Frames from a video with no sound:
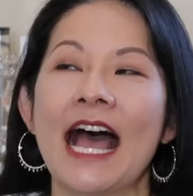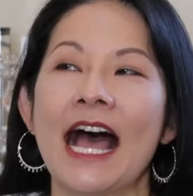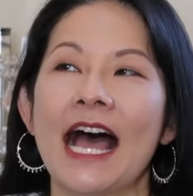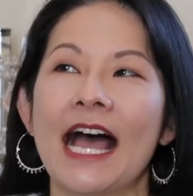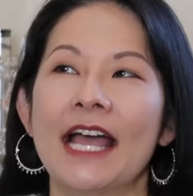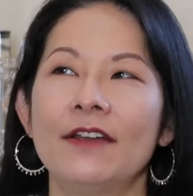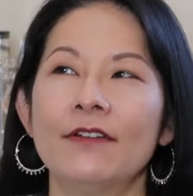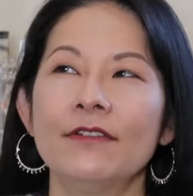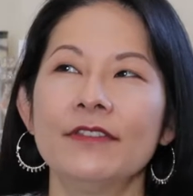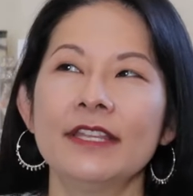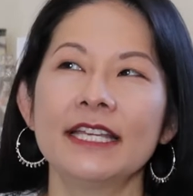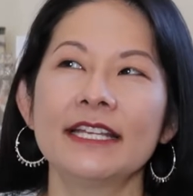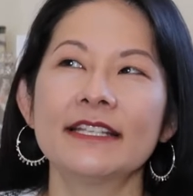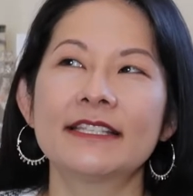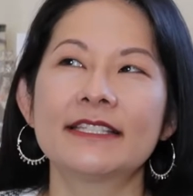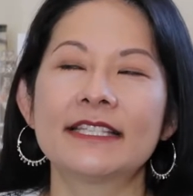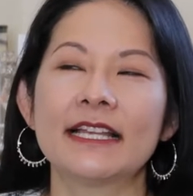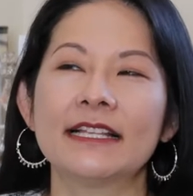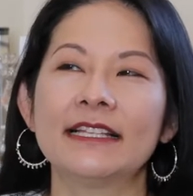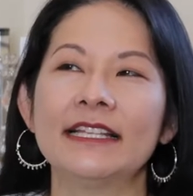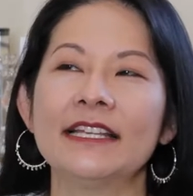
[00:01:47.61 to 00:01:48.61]
I don't think it's
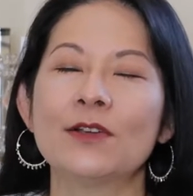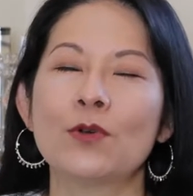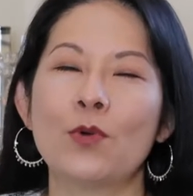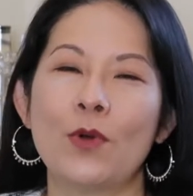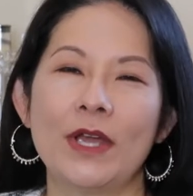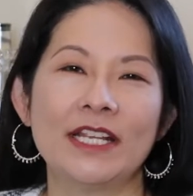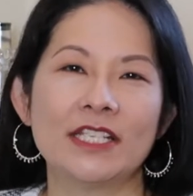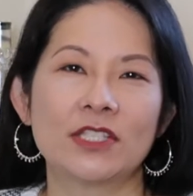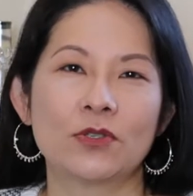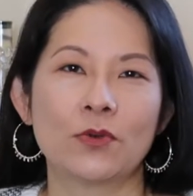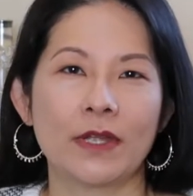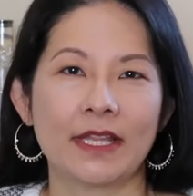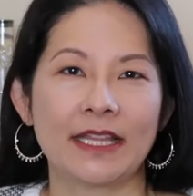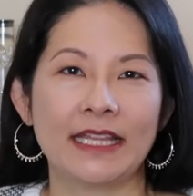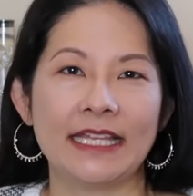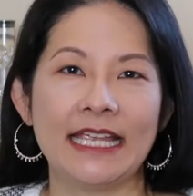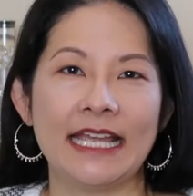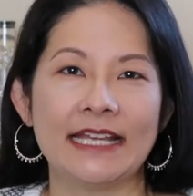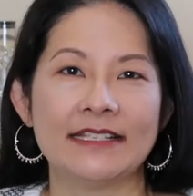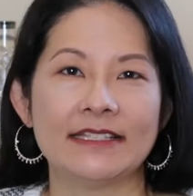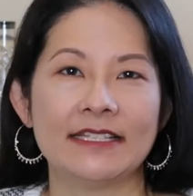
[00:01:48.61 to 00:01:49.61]
selling quite as
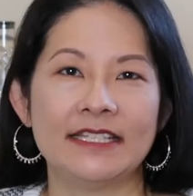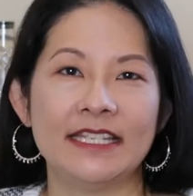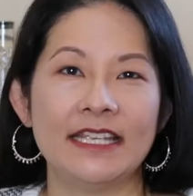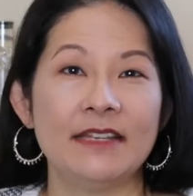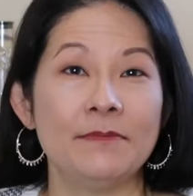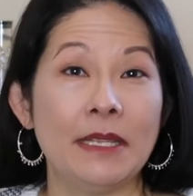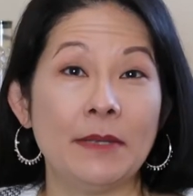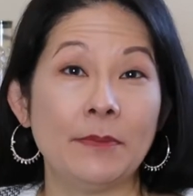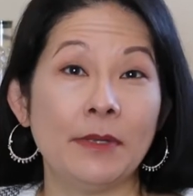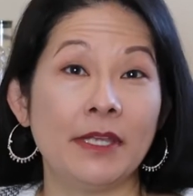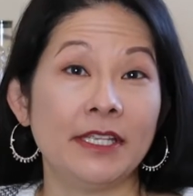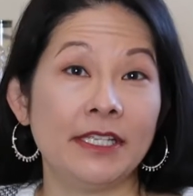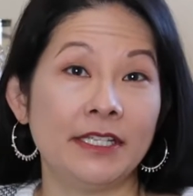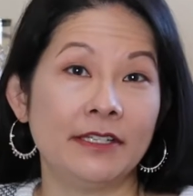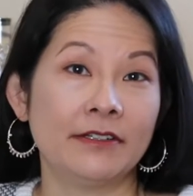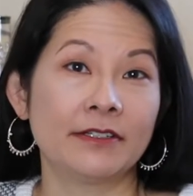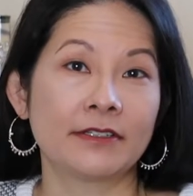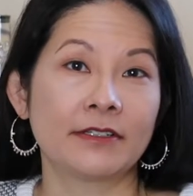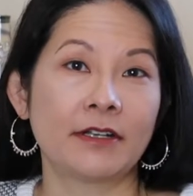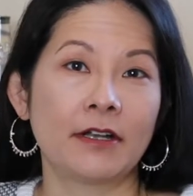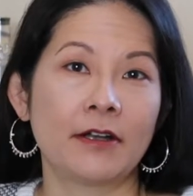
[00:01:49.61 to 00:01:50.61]
quickly as it did maybe a
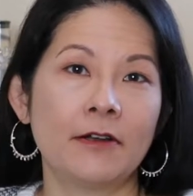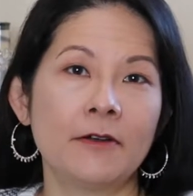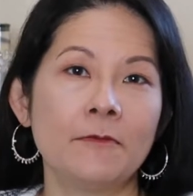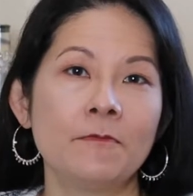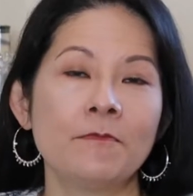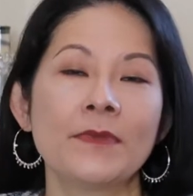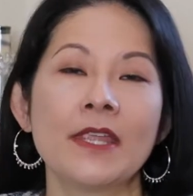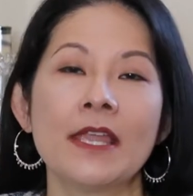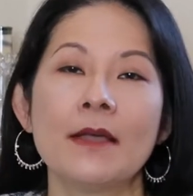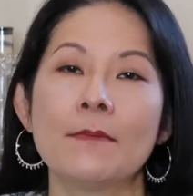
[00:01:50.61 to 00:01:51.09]
year ago,